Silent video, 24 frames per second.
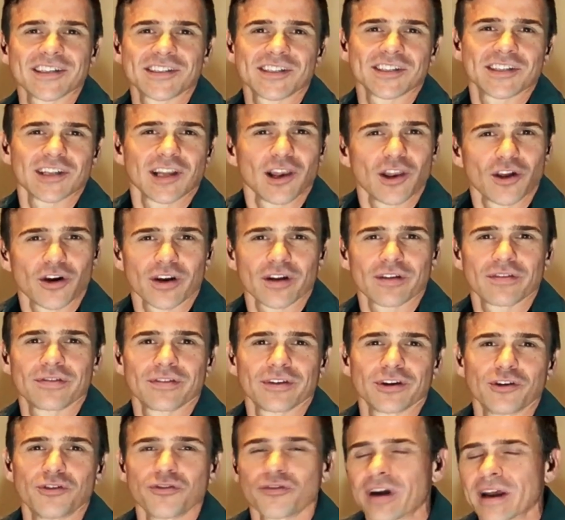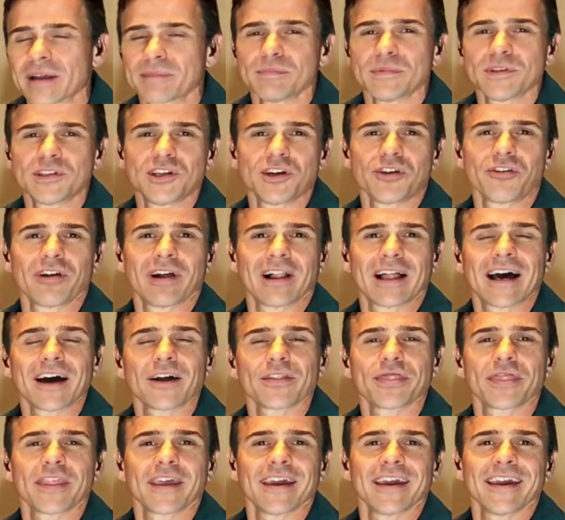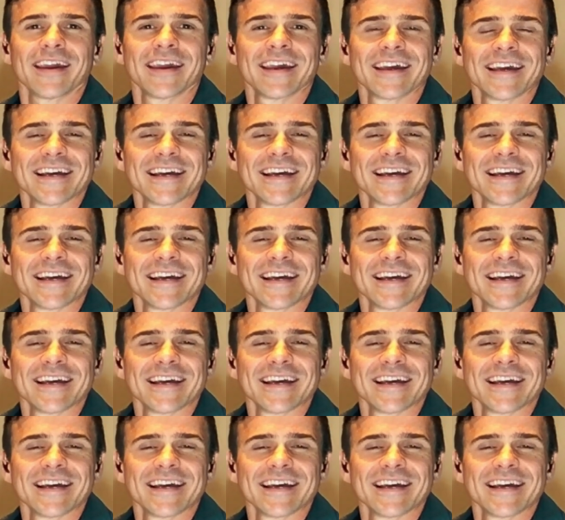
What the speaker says: There's a lot of great material out there.